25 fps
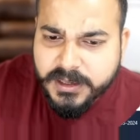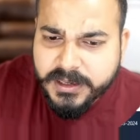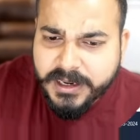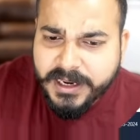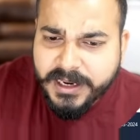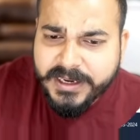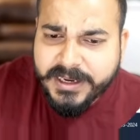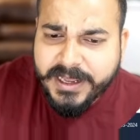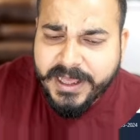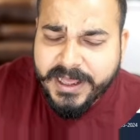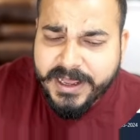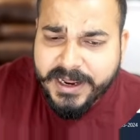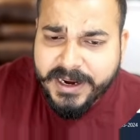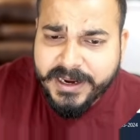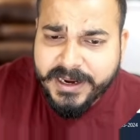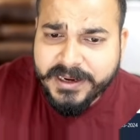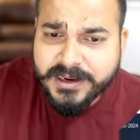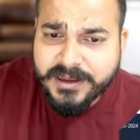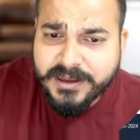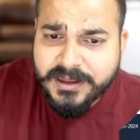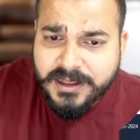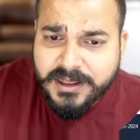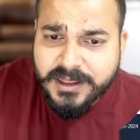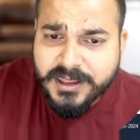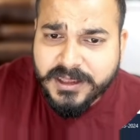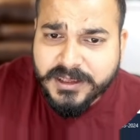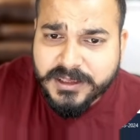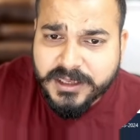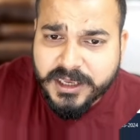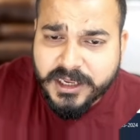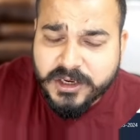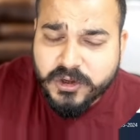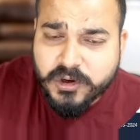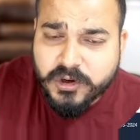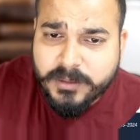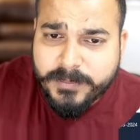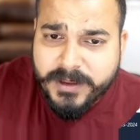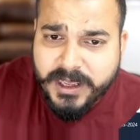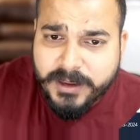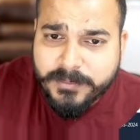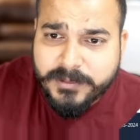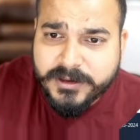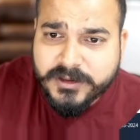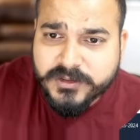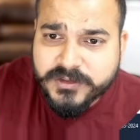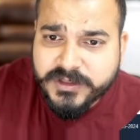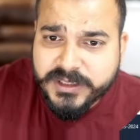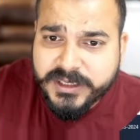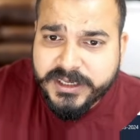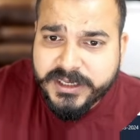Right, and here you'll be
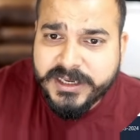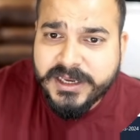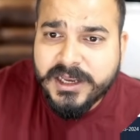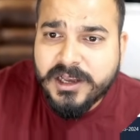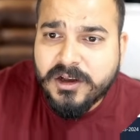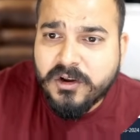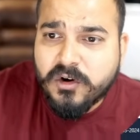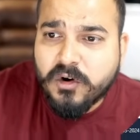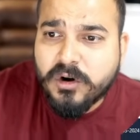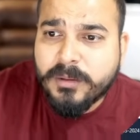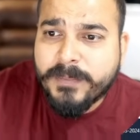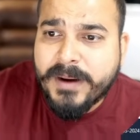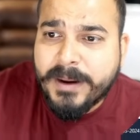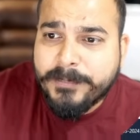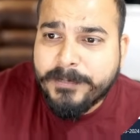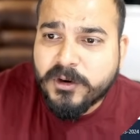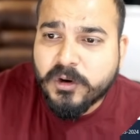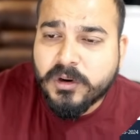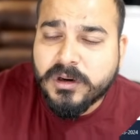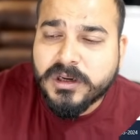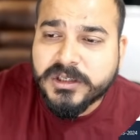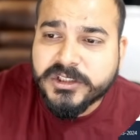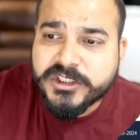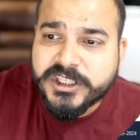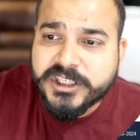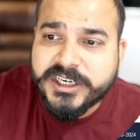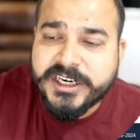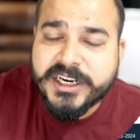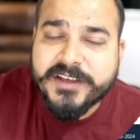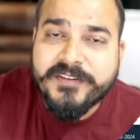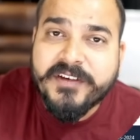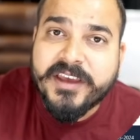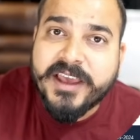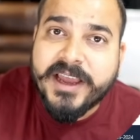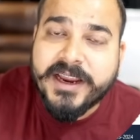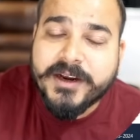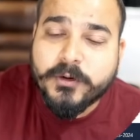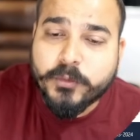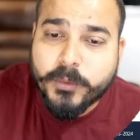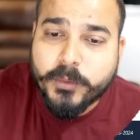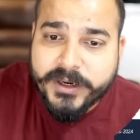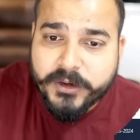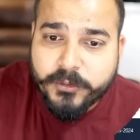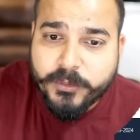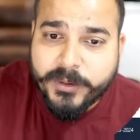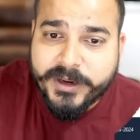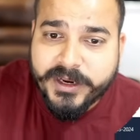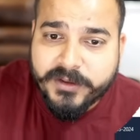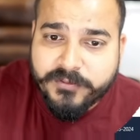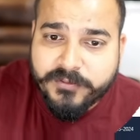able to see roadmap to learn generative AI in
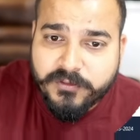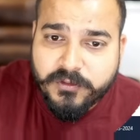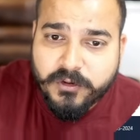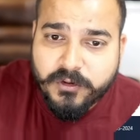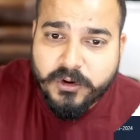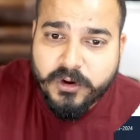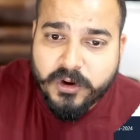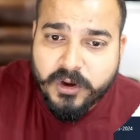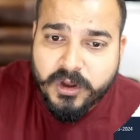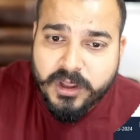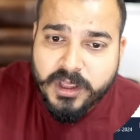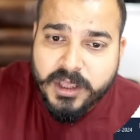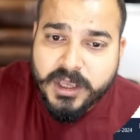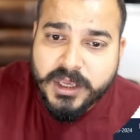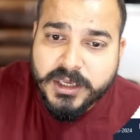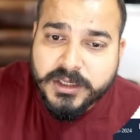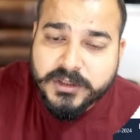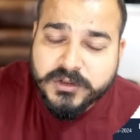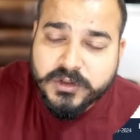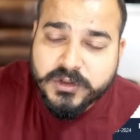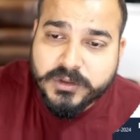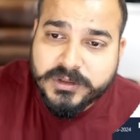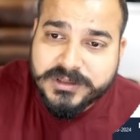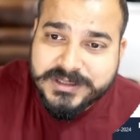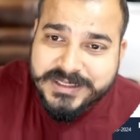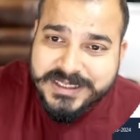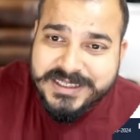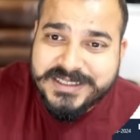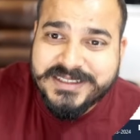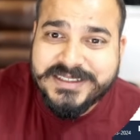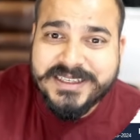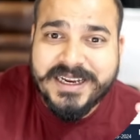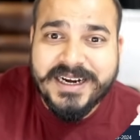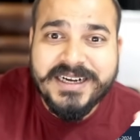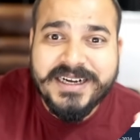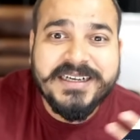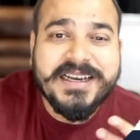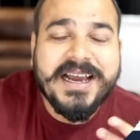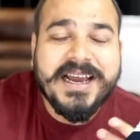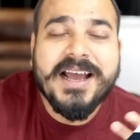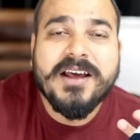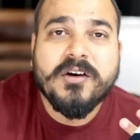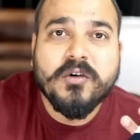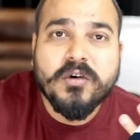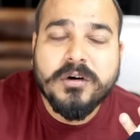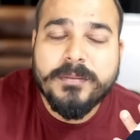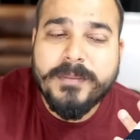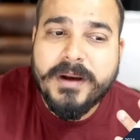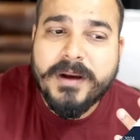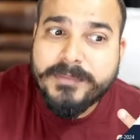2024. So this
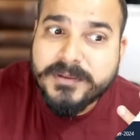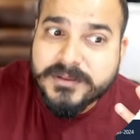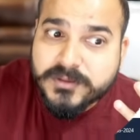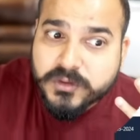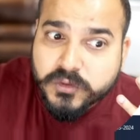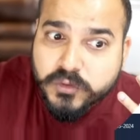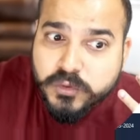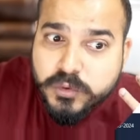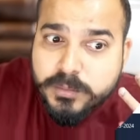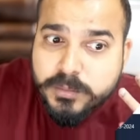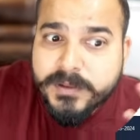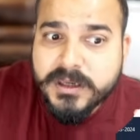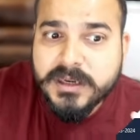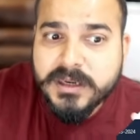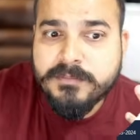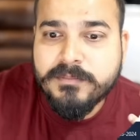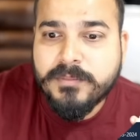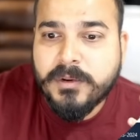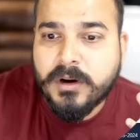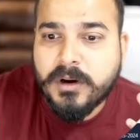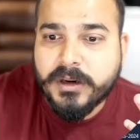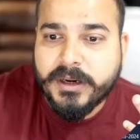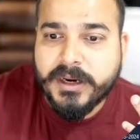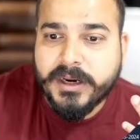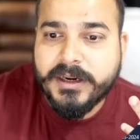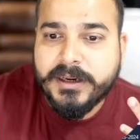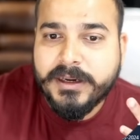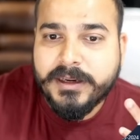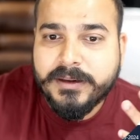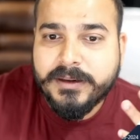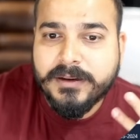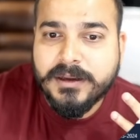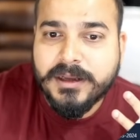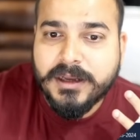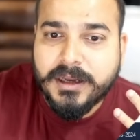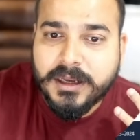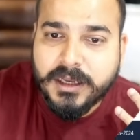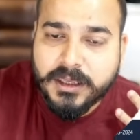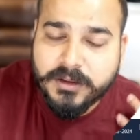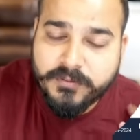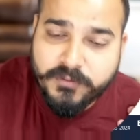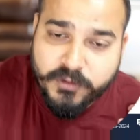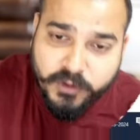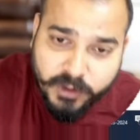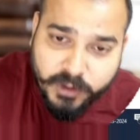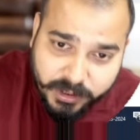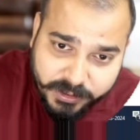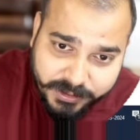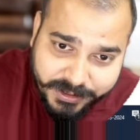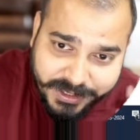entire roadmap is super important
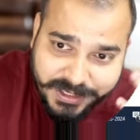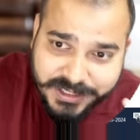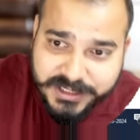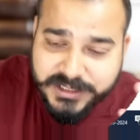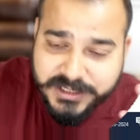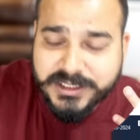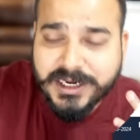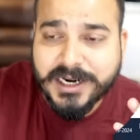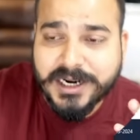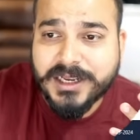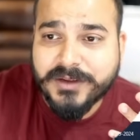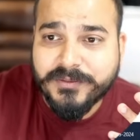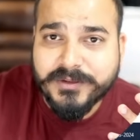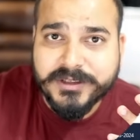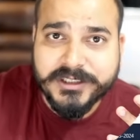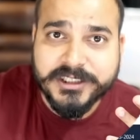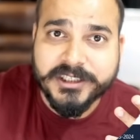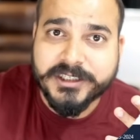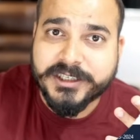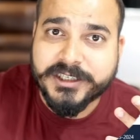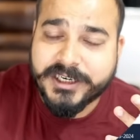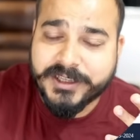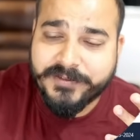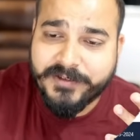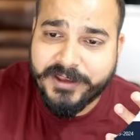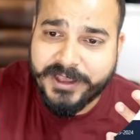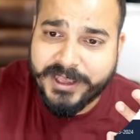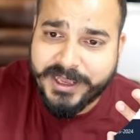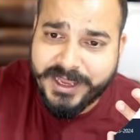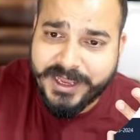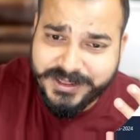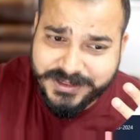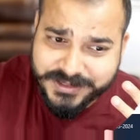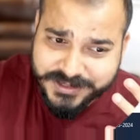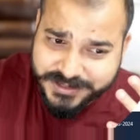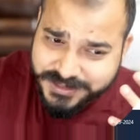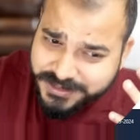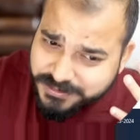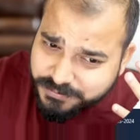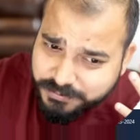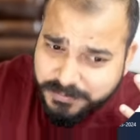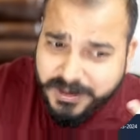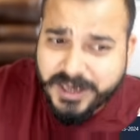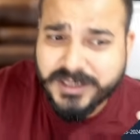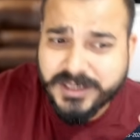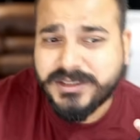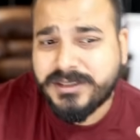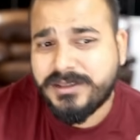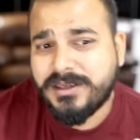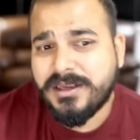if you are really starting with generative AI, and this is
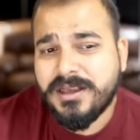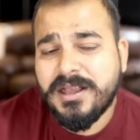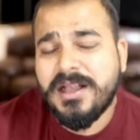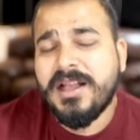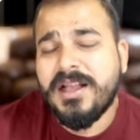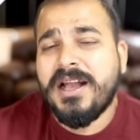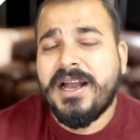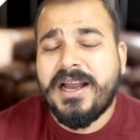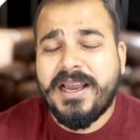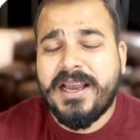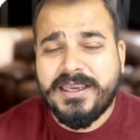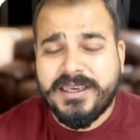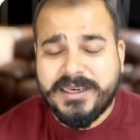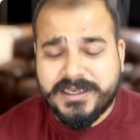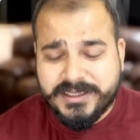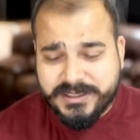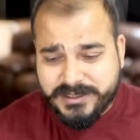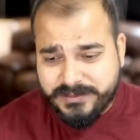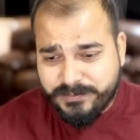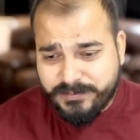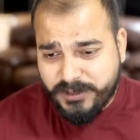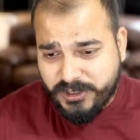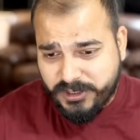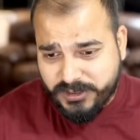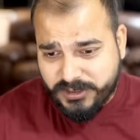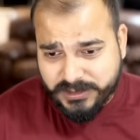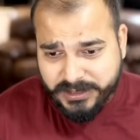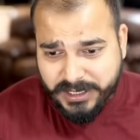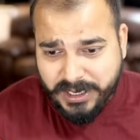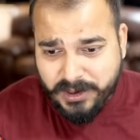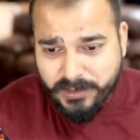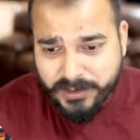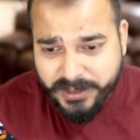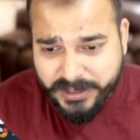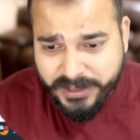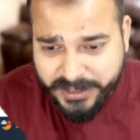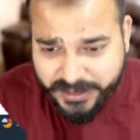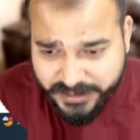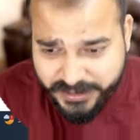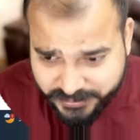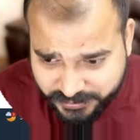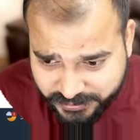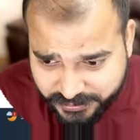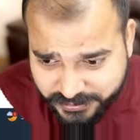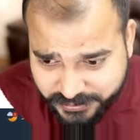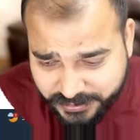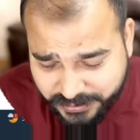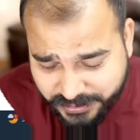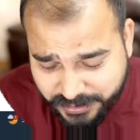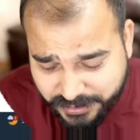must, I guess, because
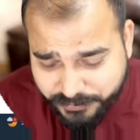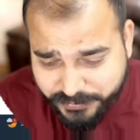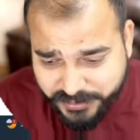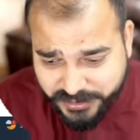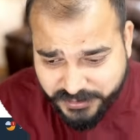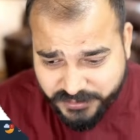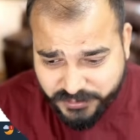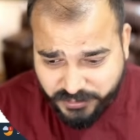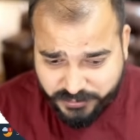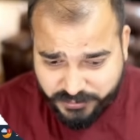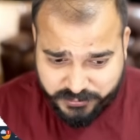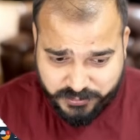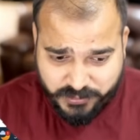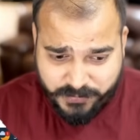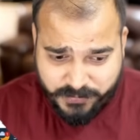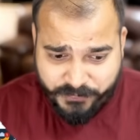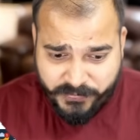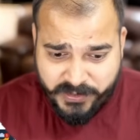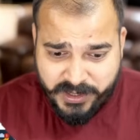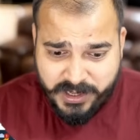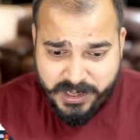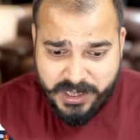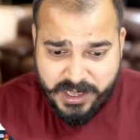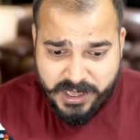nowadays in the companies also,